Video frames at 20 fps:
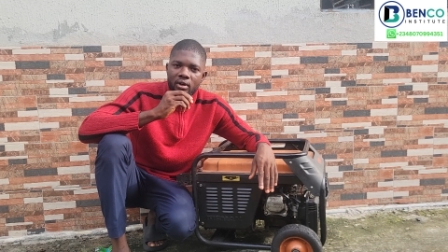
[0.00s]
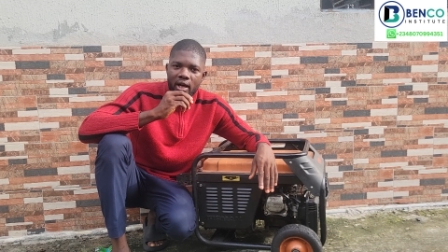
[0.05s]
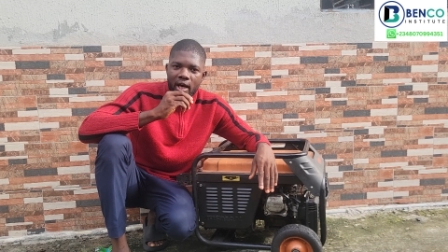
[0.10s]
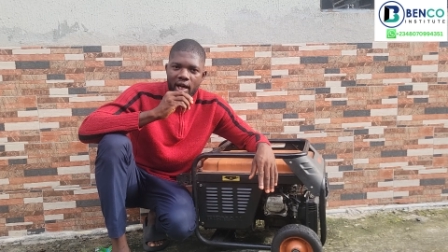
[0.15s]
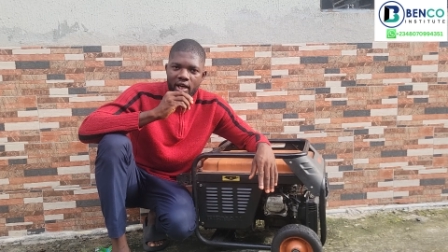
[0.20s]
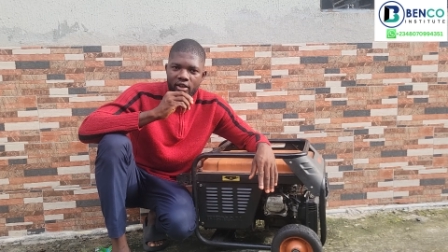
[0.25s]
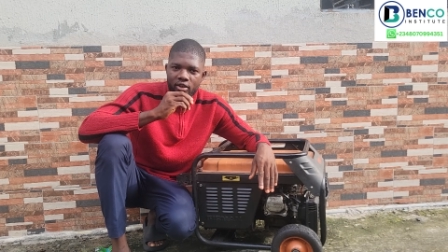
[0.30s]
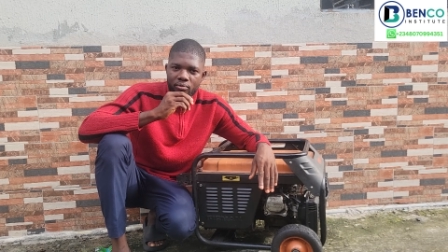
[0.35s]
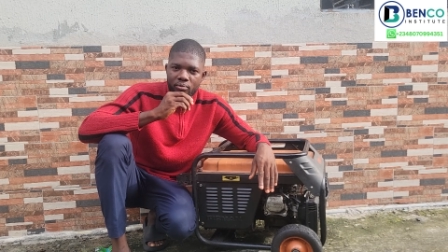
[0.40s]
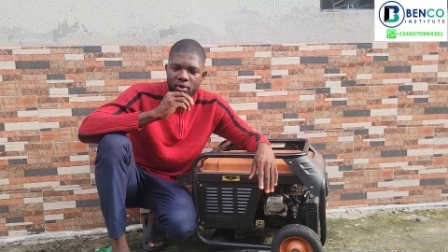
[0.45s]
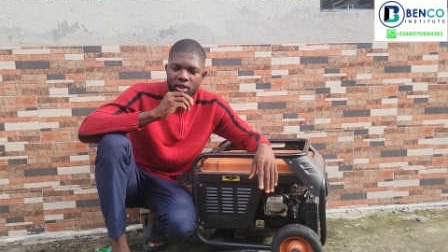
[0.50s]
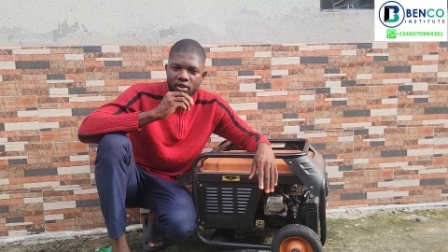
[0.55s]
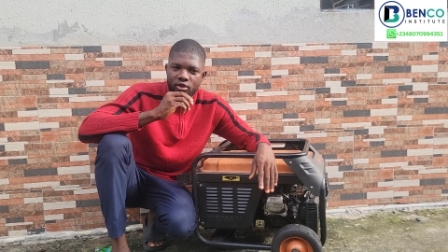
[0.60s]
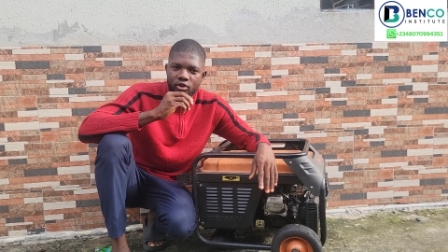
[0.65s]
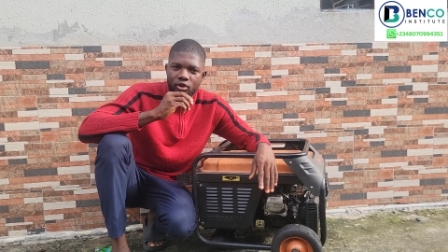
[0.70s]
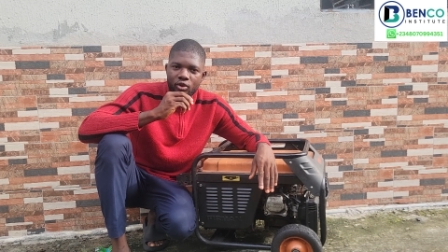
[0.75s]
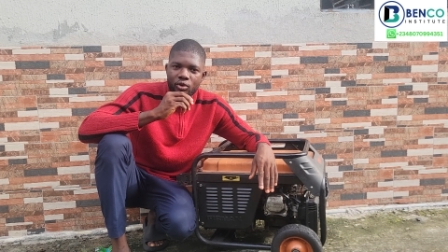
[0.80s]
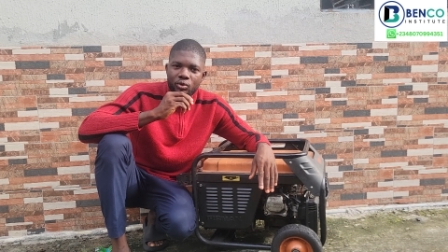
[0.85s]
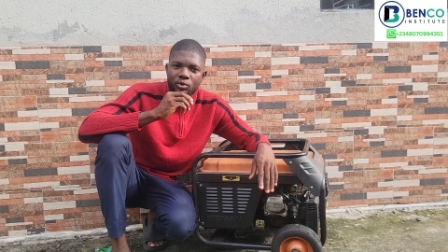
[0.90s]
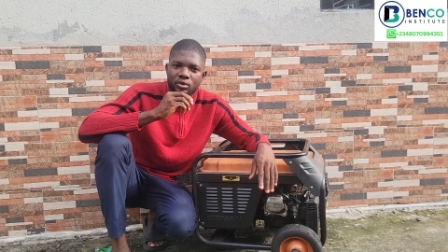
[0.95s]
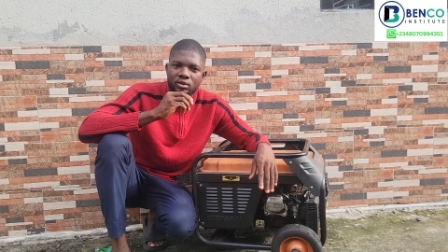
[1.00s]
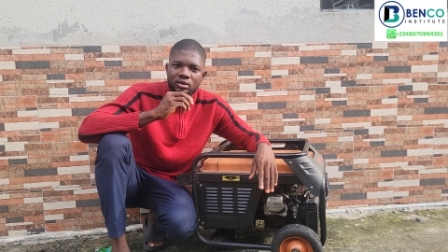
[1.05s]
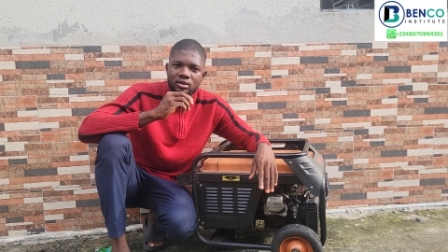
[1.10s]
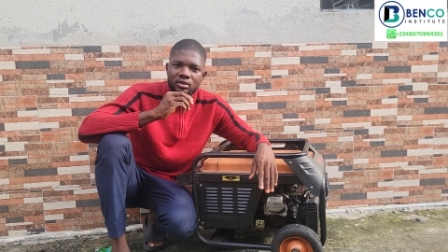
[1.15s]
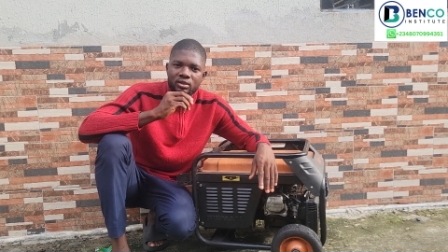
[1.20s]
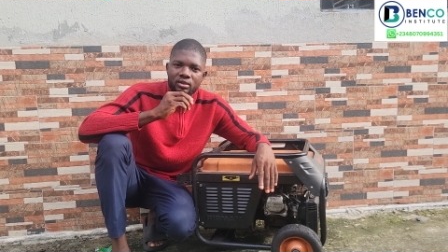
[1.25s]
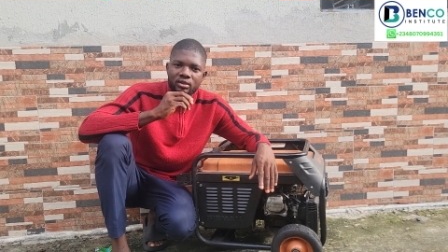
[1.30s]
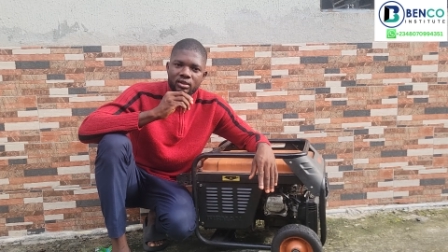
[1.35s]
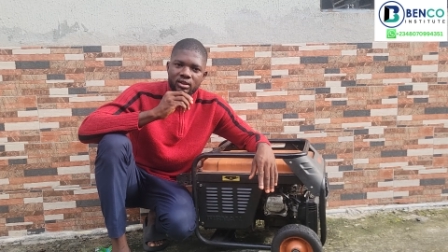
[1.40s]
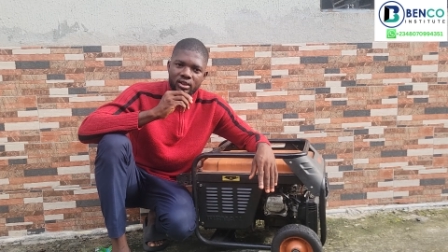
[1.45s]
I remain your
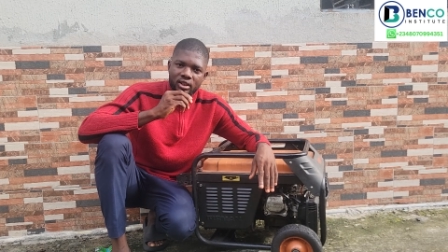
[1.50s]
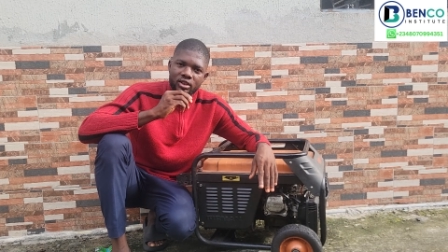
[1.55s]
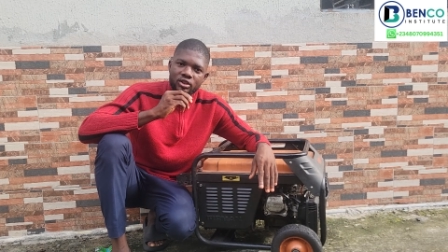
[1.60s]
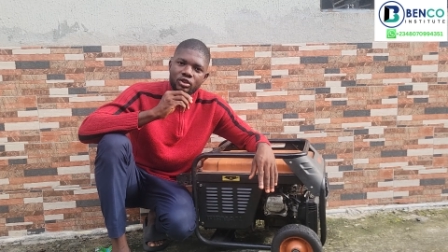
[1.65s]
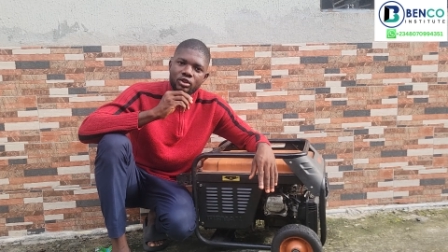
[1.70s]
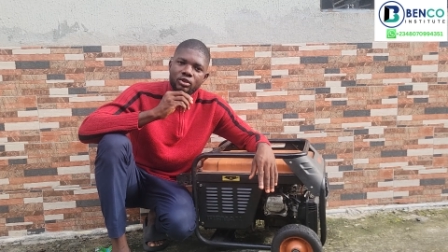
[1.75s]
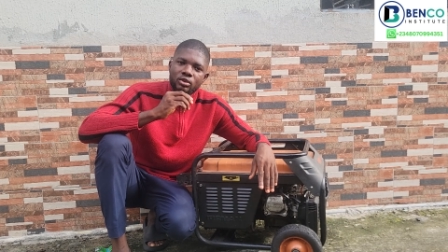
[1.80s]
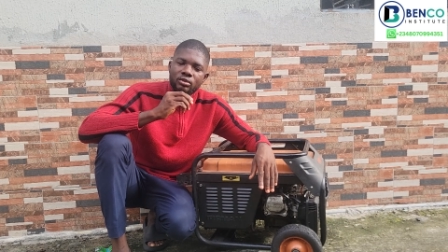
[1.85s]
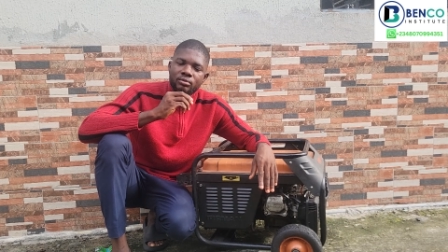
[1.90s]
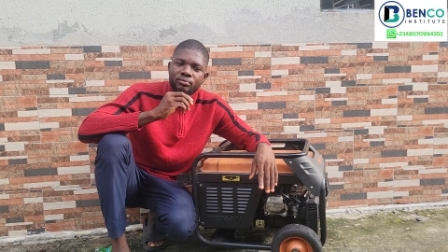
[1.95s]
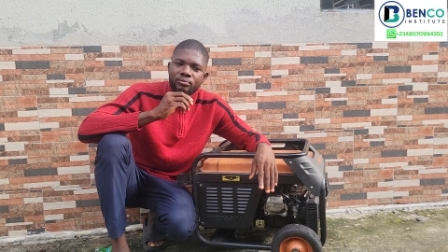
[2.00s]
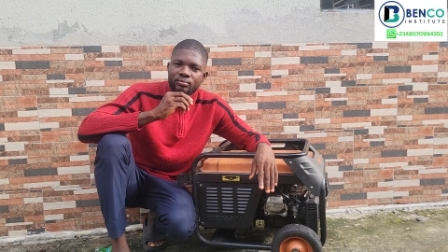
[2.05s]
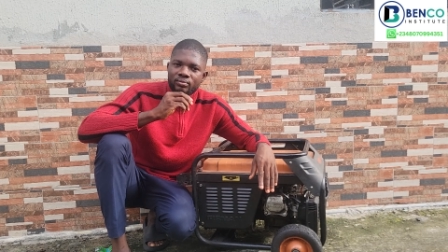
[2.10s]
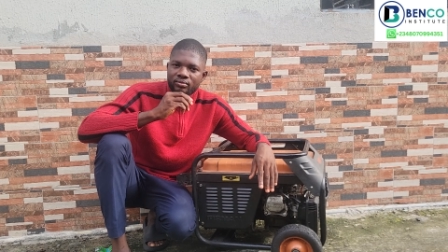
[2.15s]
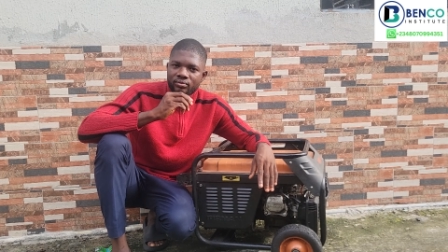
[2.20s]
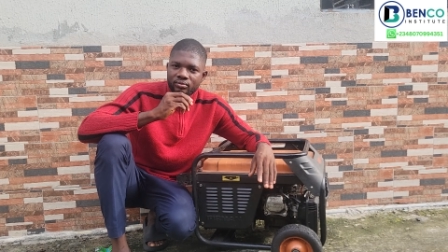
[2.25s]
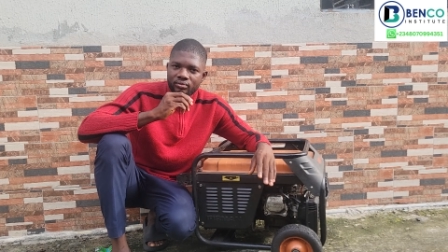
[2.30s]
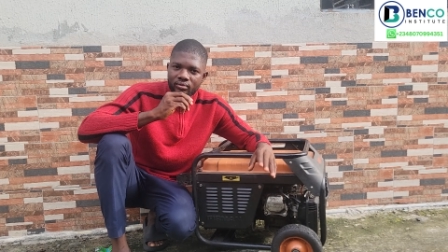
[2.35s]
host, Gideon,